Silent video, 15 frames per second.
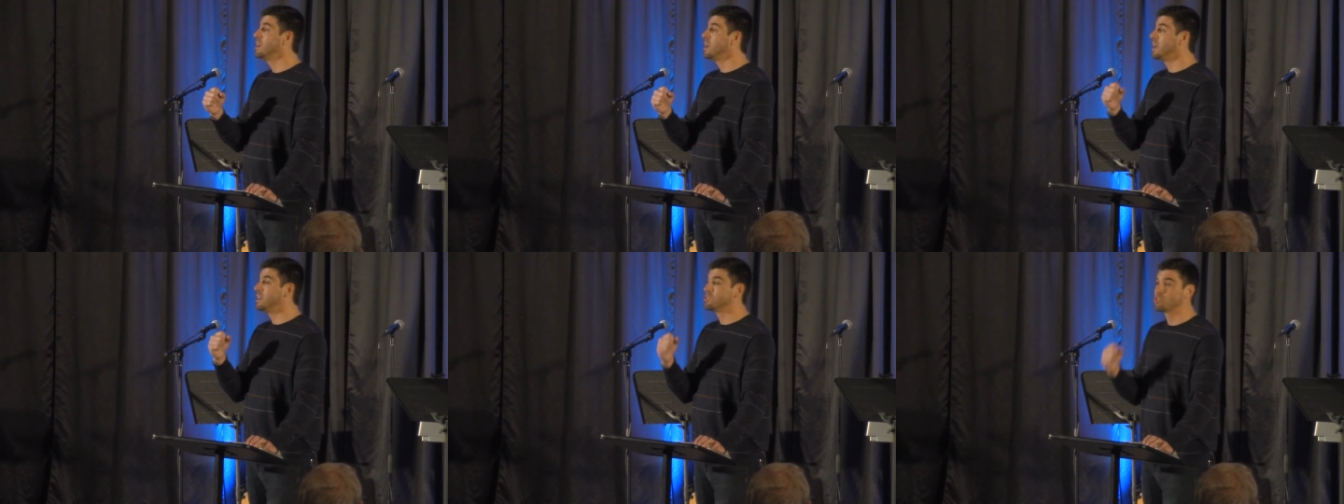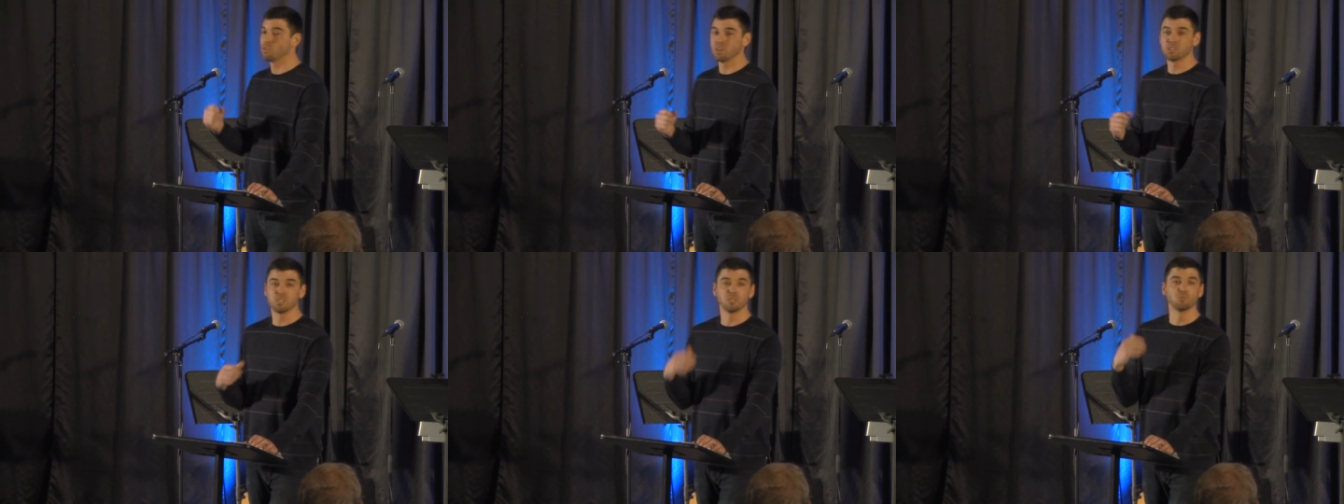And as
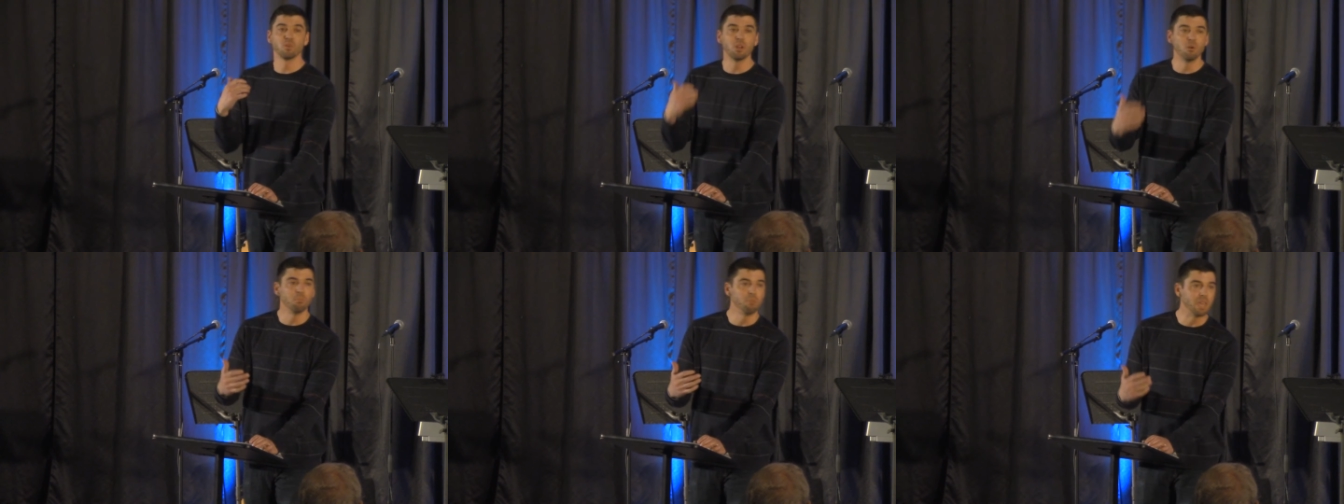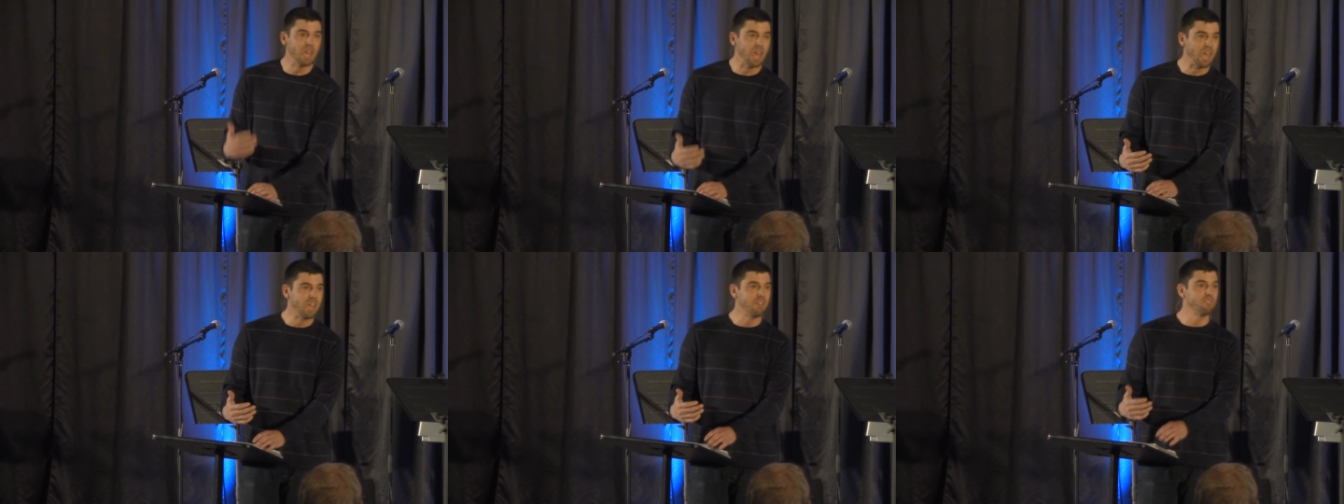Christians, we don't
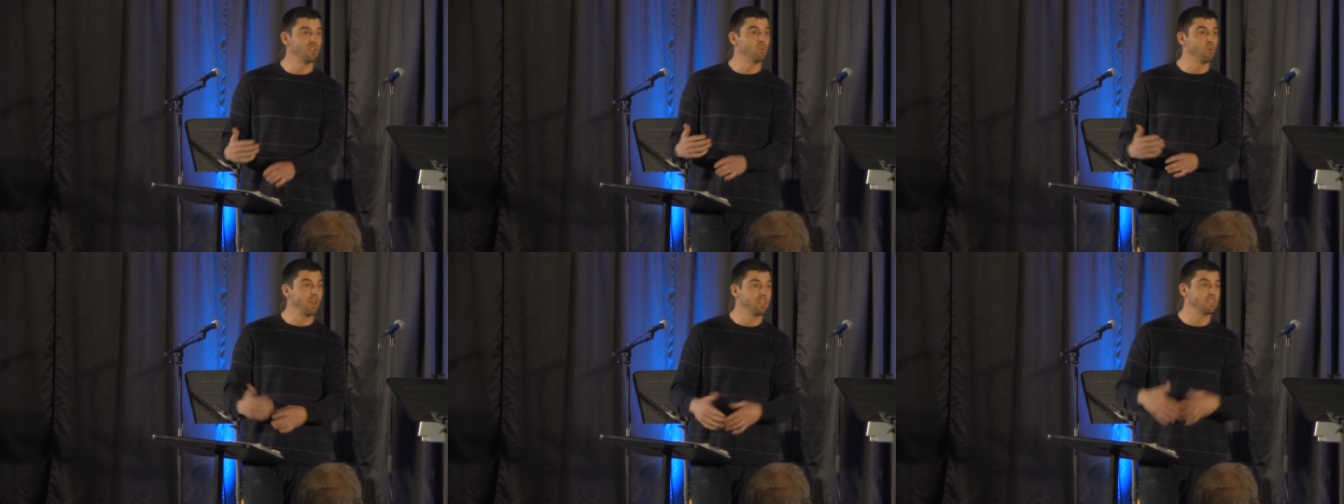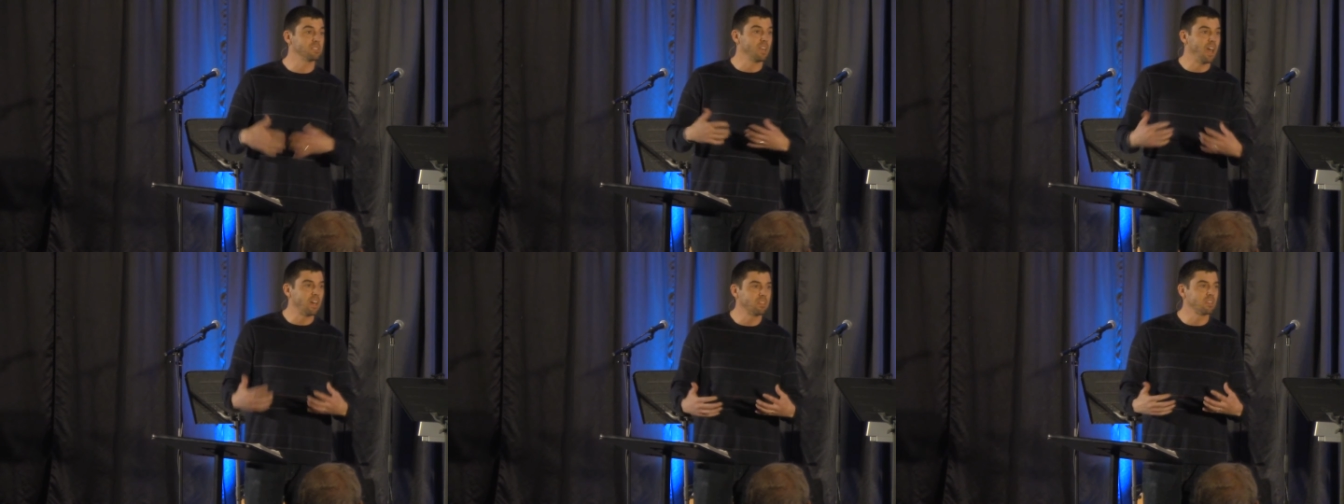behave in a way that's
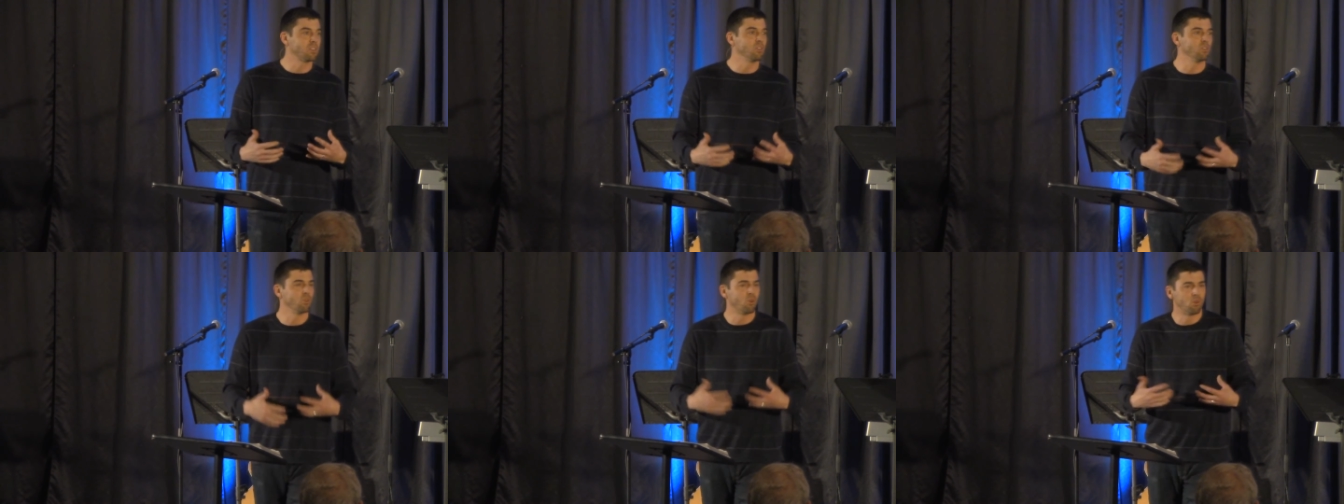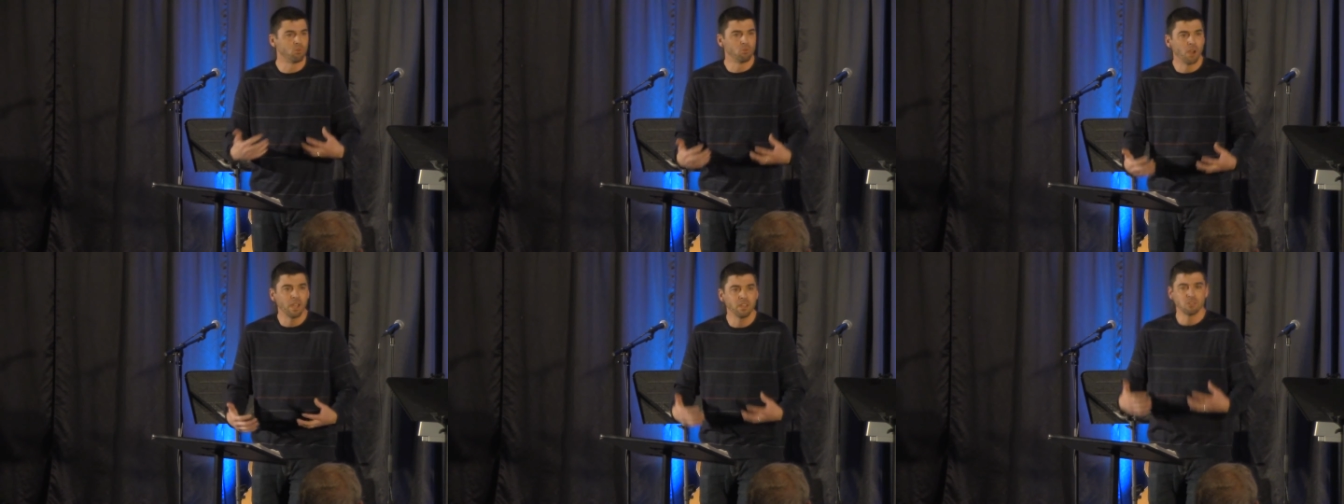ethical or
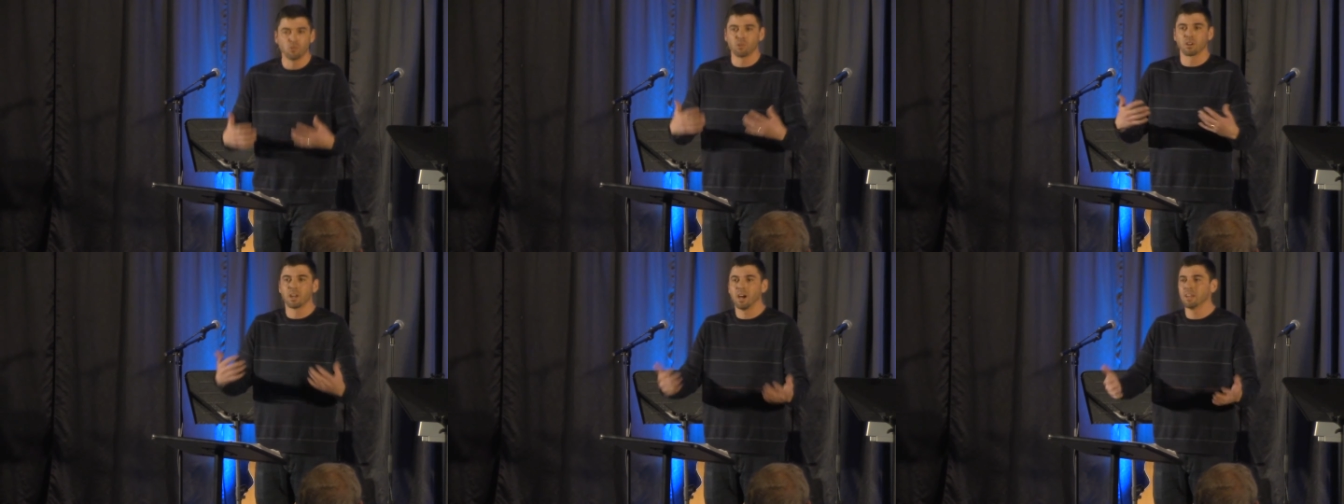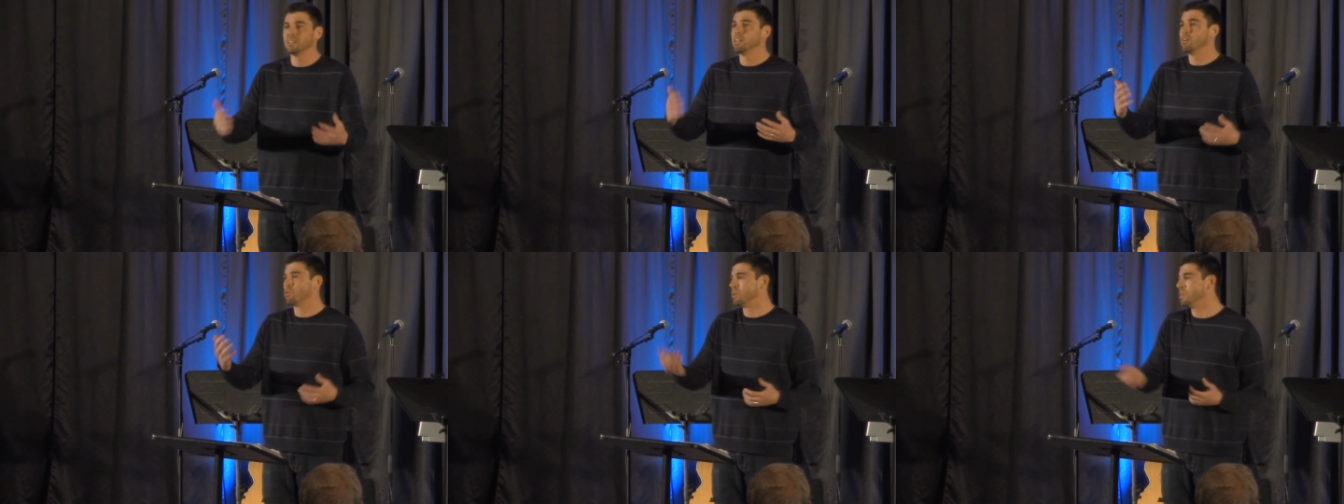right or
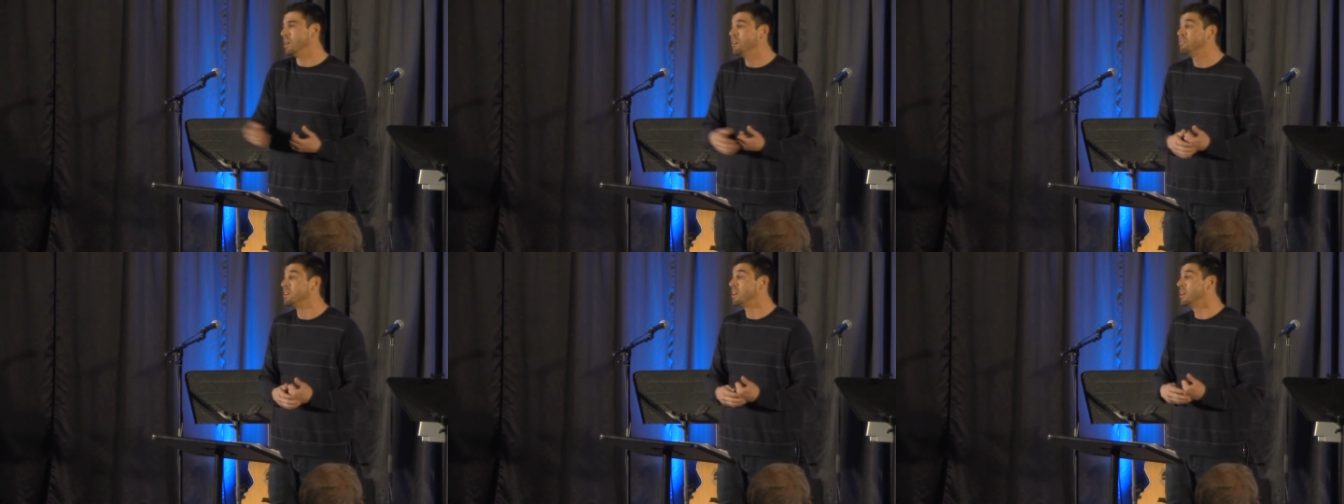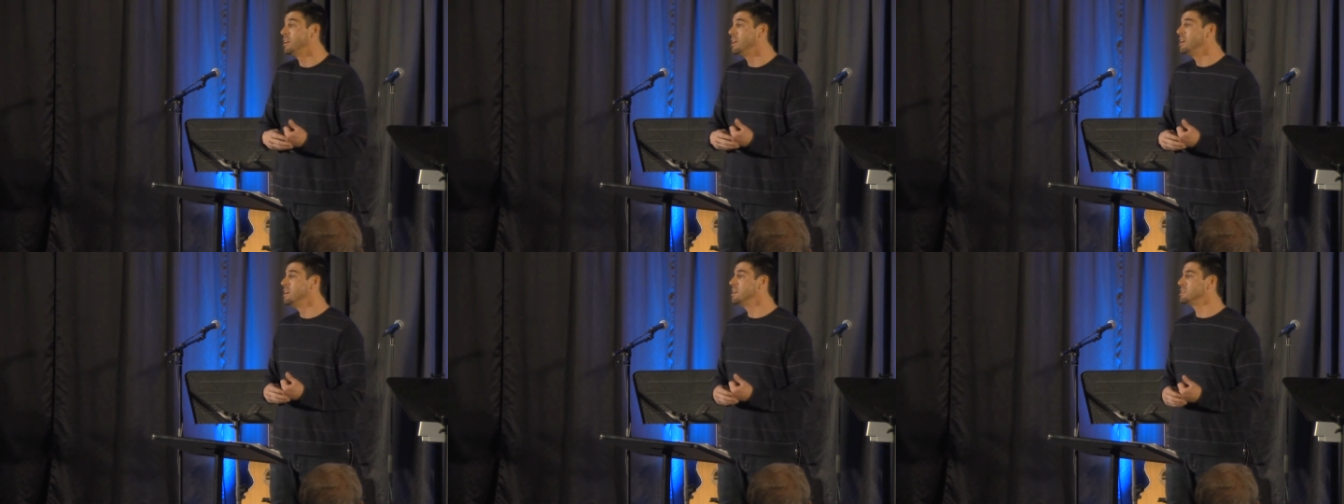godly or loving
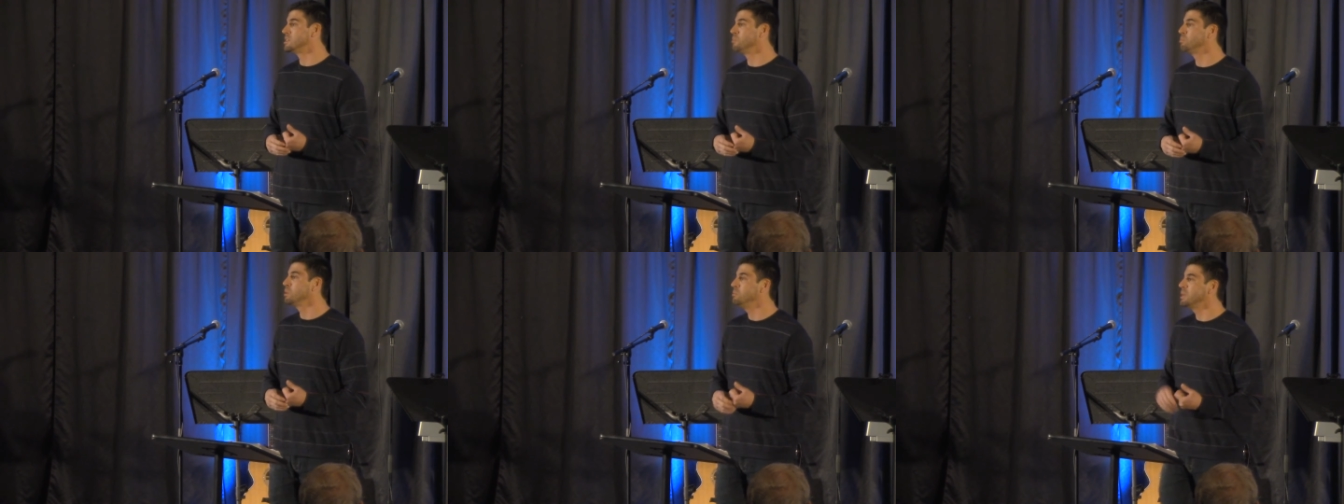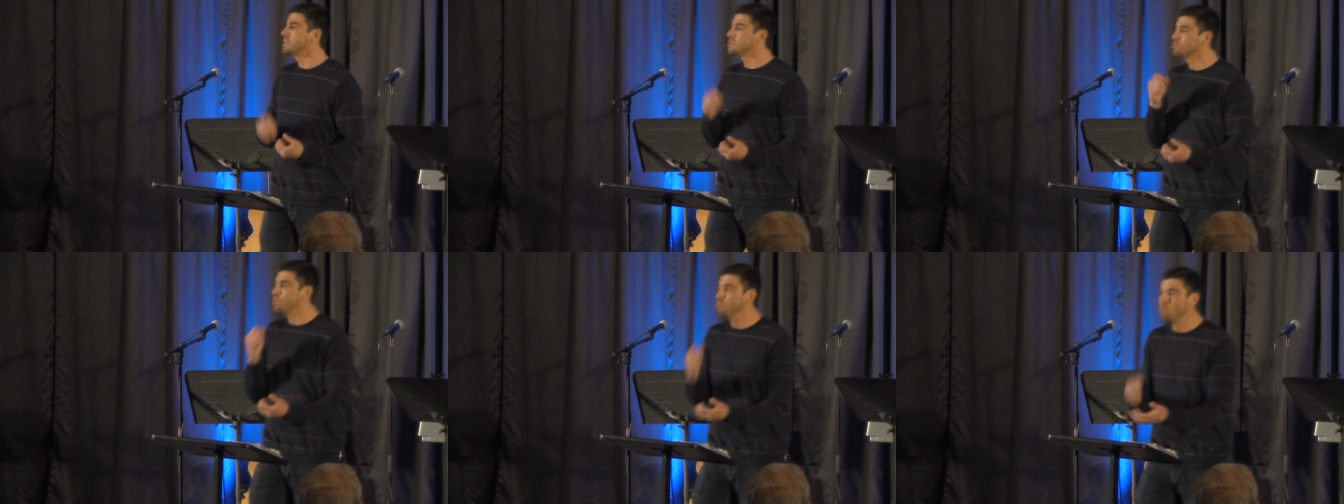simply because we